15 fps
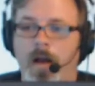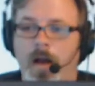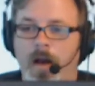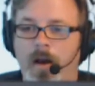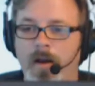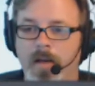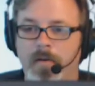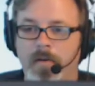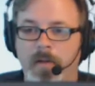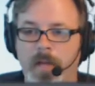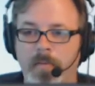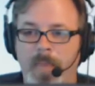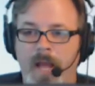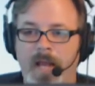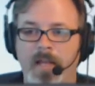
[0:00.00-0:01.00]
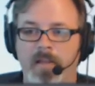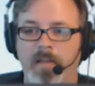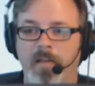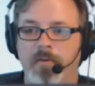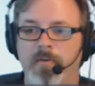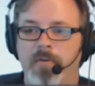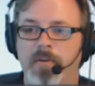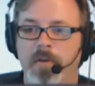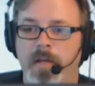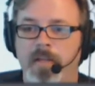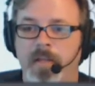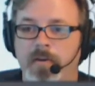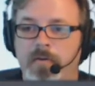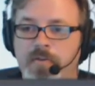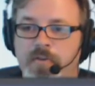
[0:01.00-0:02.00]
All right, looking back at the U at
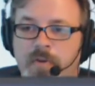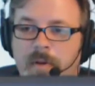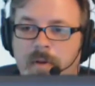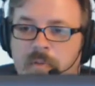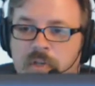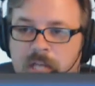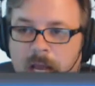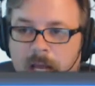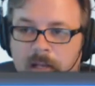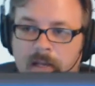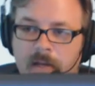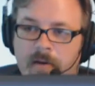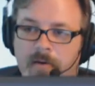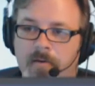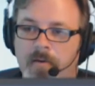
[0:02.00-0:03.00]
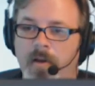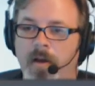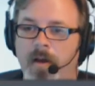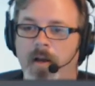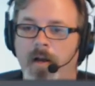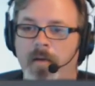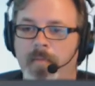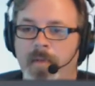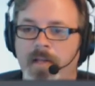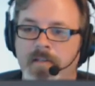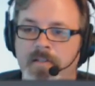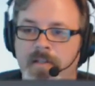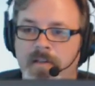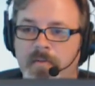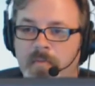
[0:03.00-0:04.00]
the UStream chat here, um,
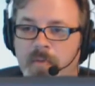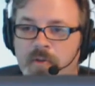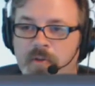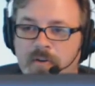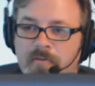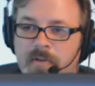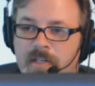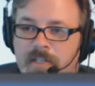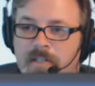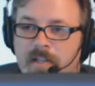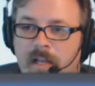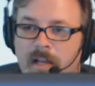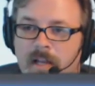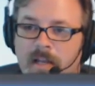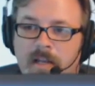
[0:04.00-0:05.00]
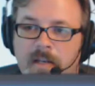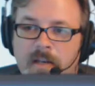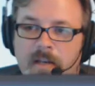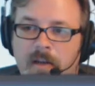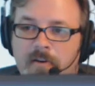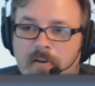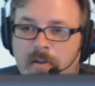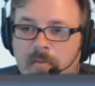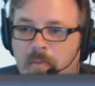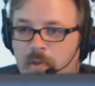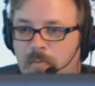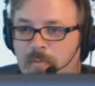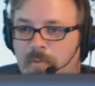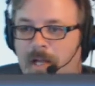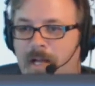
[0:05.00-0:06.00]
is the music rest slot hidden under the
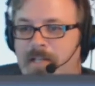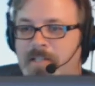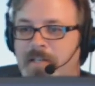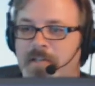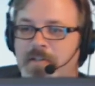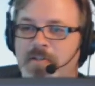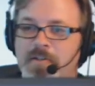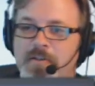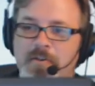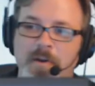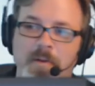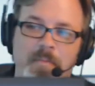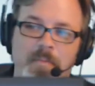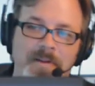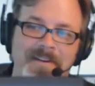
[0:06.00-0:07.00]
blue plastic strip?